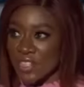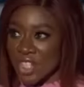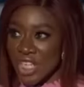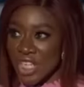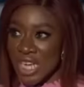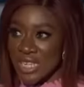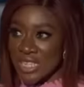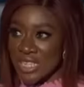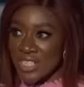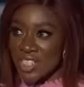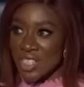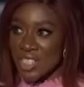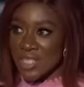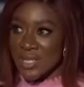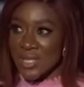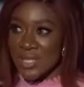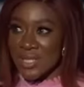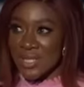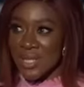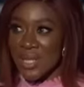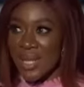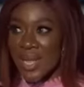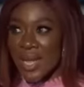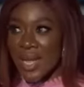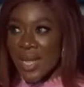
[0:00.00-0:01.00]
of challenges.
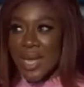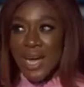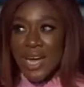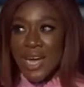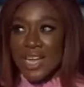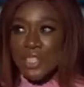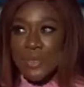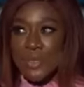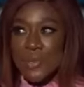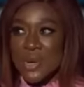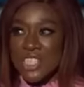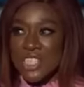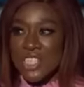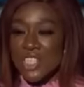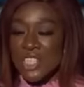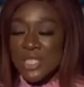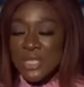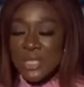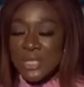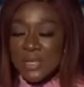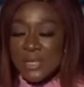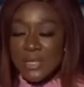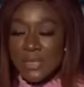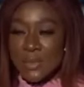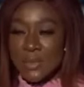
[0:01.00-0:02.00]
And you might just
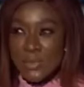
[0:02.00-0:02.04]
need